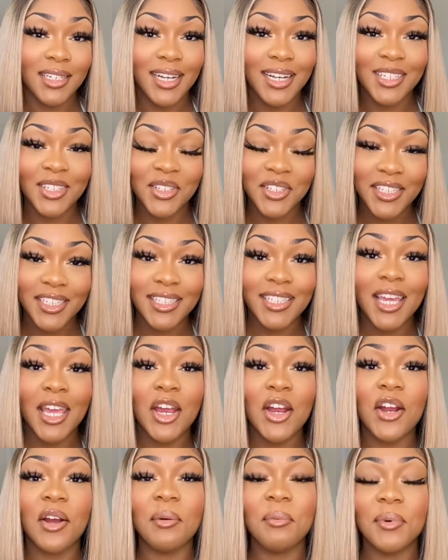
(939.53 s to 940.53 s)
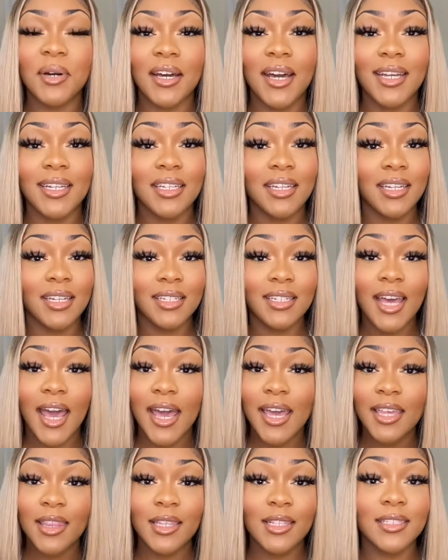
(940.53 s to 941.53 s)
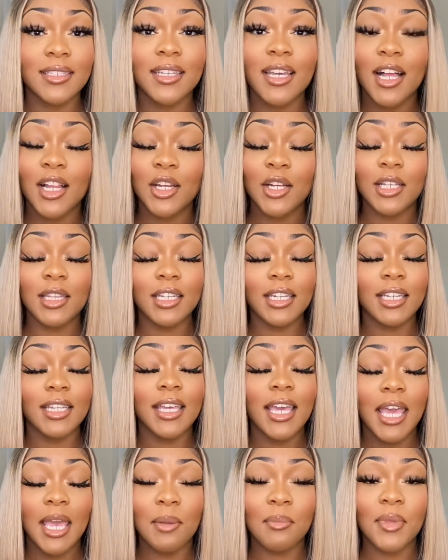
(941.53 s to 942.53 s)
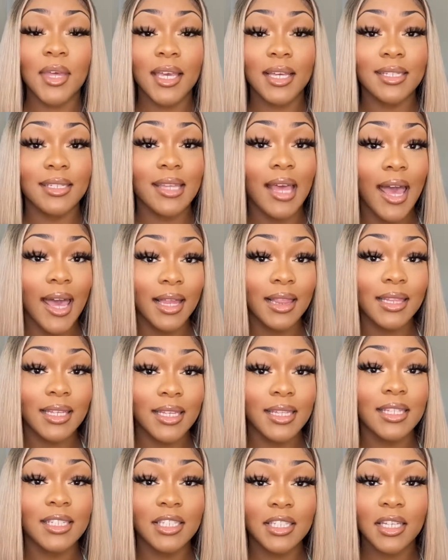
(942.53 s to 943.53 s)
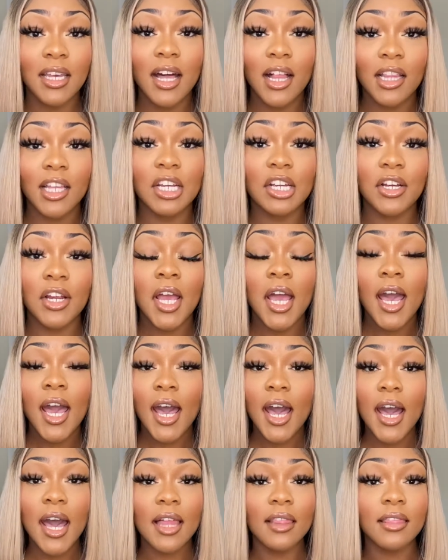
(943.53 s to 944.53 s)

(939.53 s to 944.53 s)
knots in this hair, but I didn't dye it this color. It literally came exactly this color. I